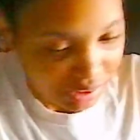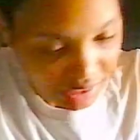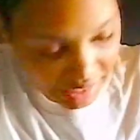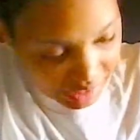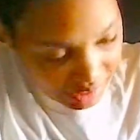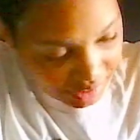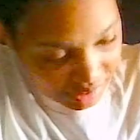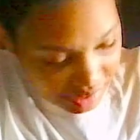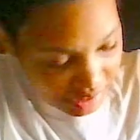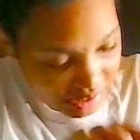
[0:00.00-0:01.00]

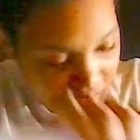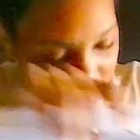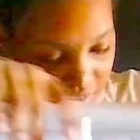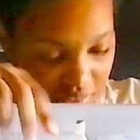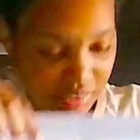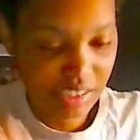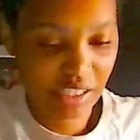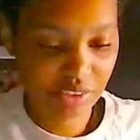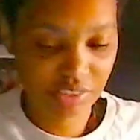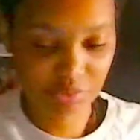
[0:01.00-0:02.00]
And now
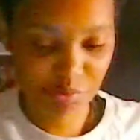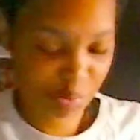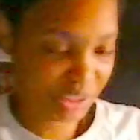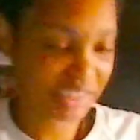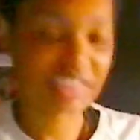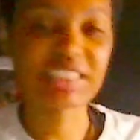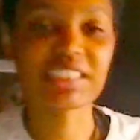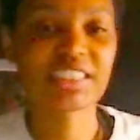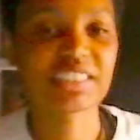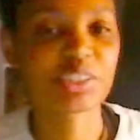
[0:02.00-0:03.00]
the piece
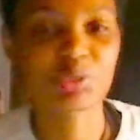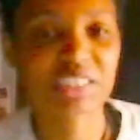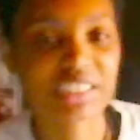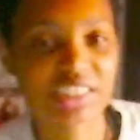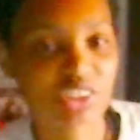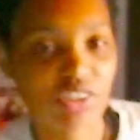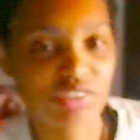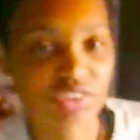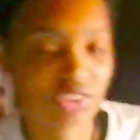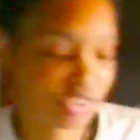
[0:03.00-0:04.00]
de
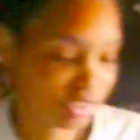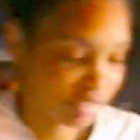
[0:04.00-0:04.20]
resistance.